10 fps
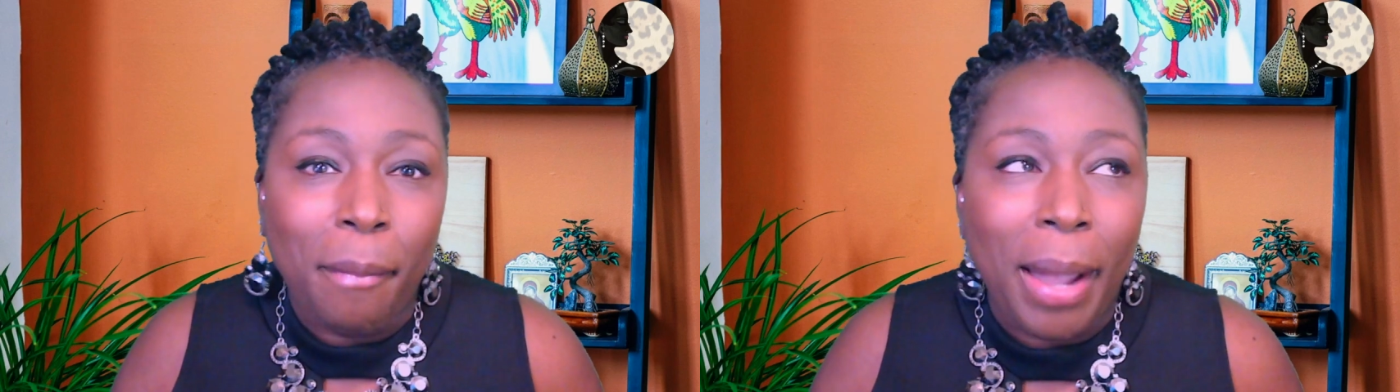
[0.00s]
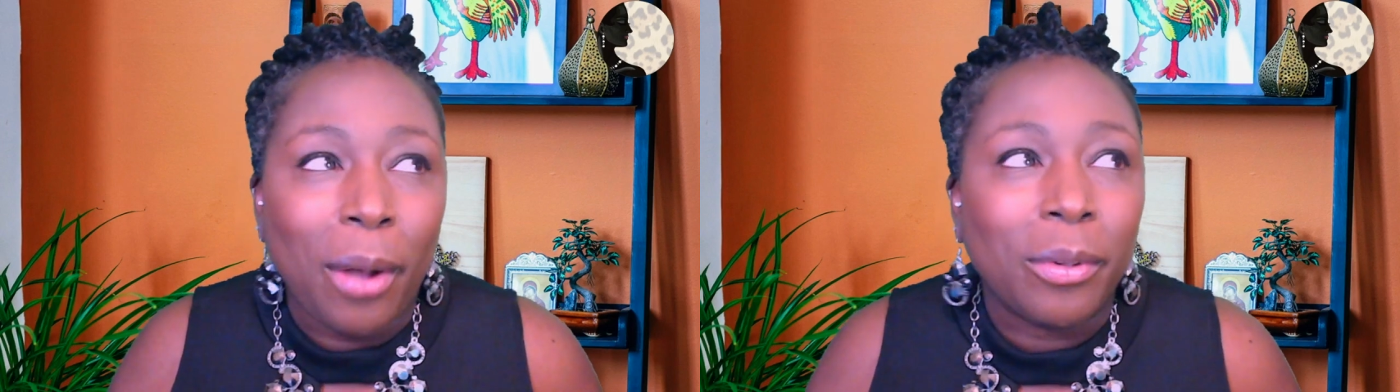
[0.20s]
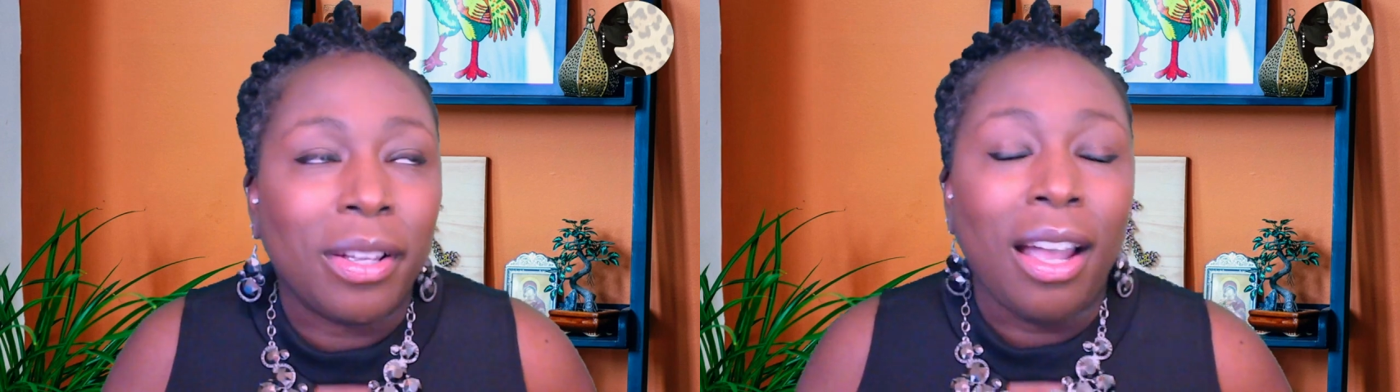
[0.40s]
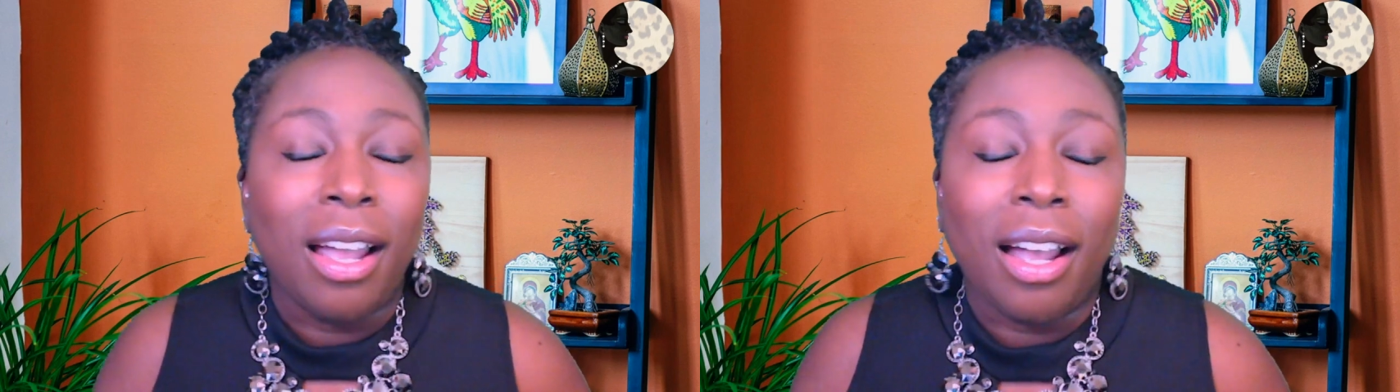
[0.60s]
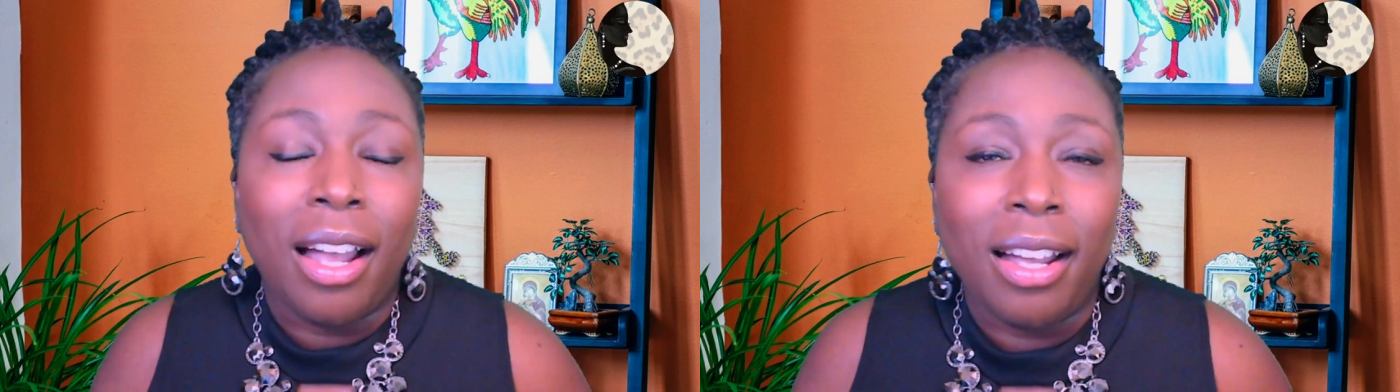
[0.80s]
about
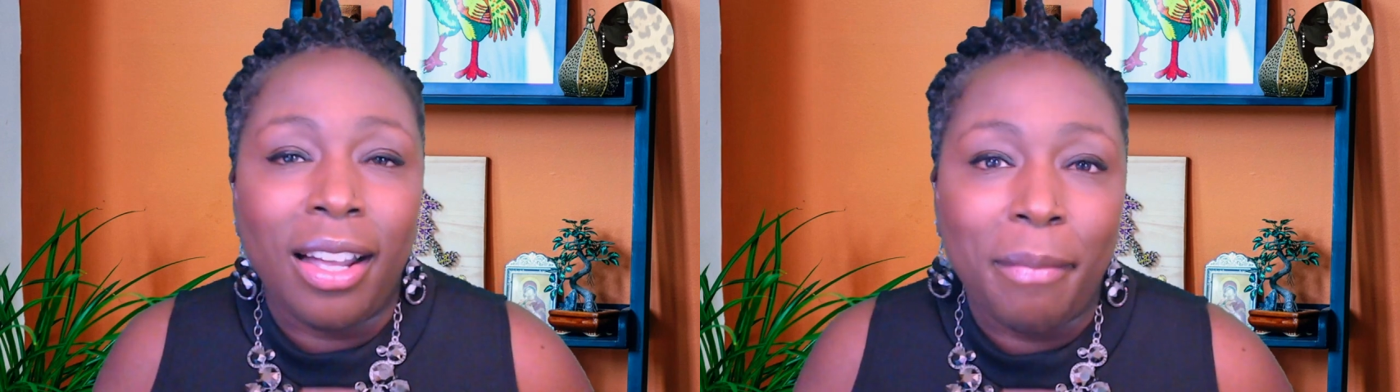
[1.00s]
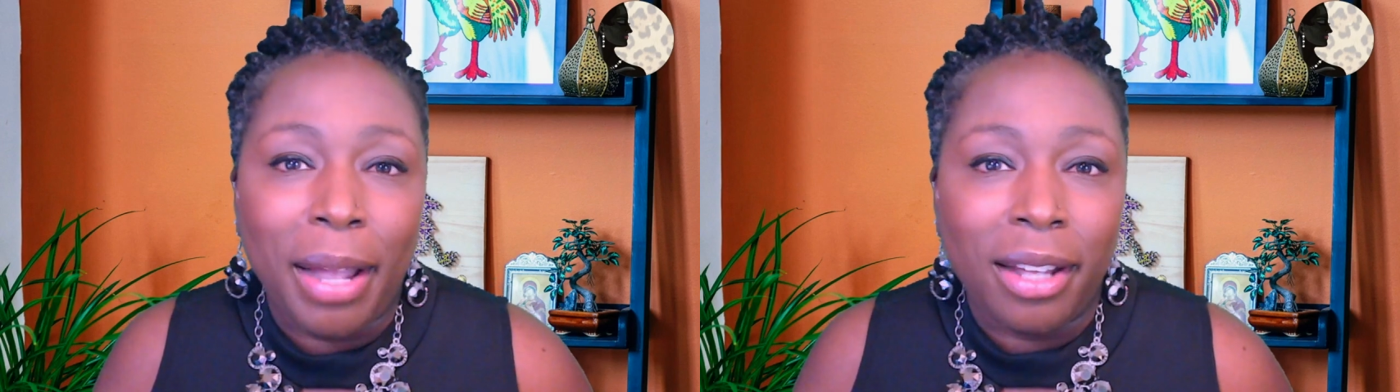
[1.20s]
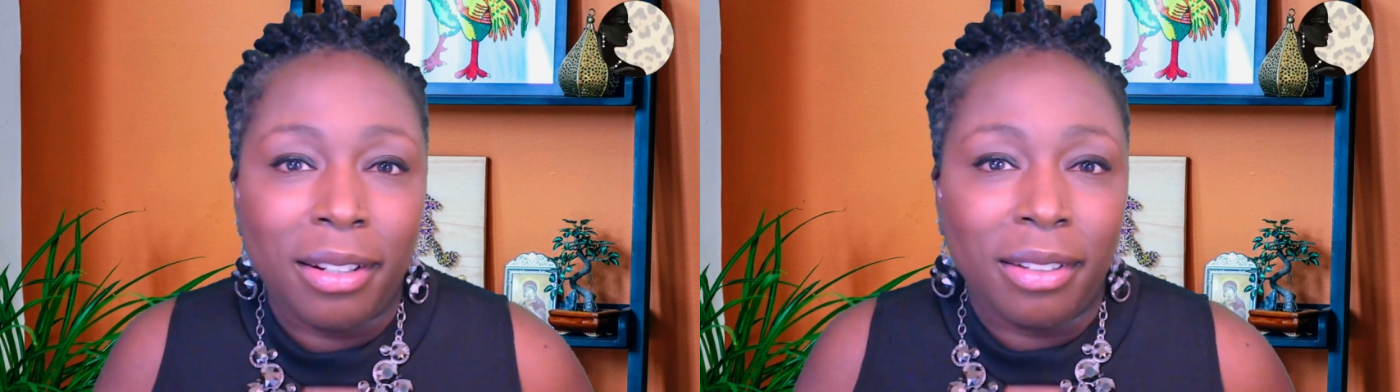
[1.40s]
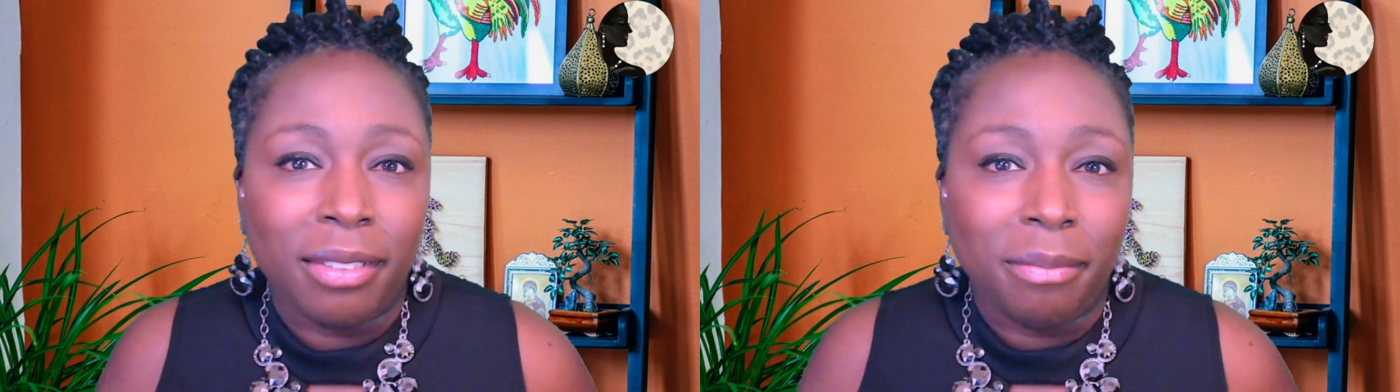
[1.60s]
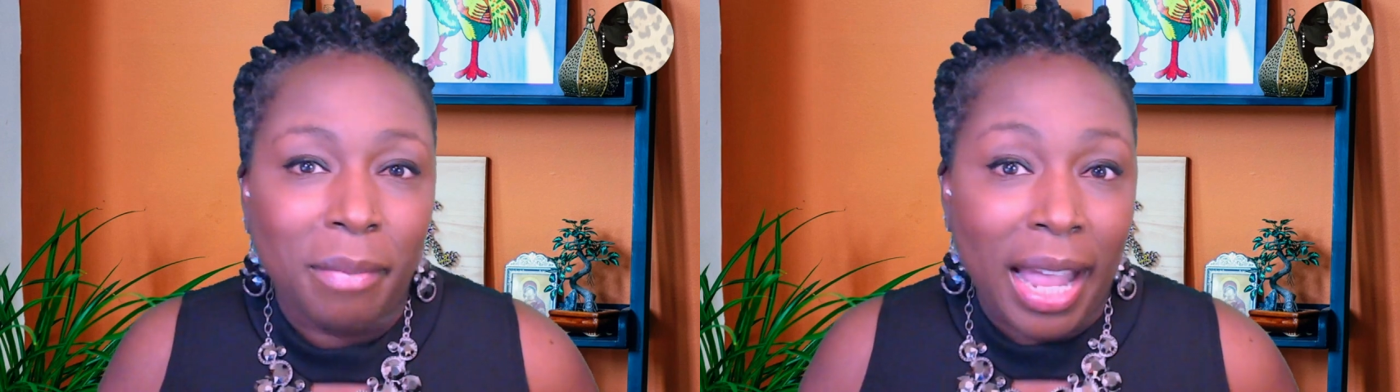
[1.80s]

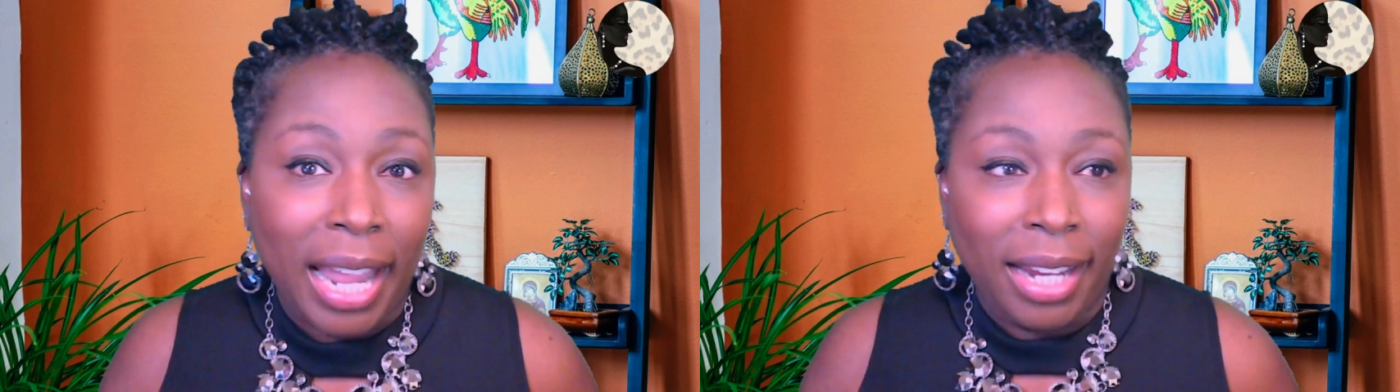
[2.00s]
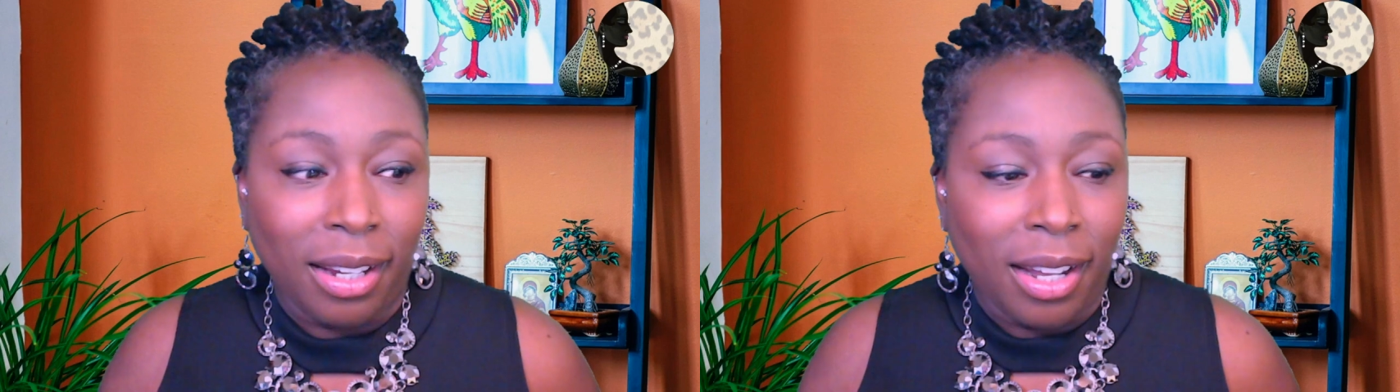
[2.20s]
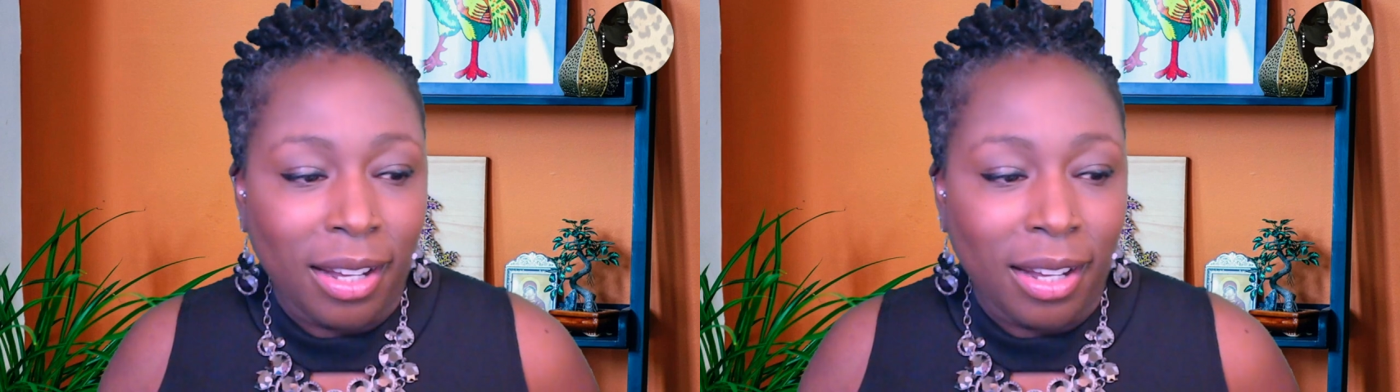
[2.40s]
my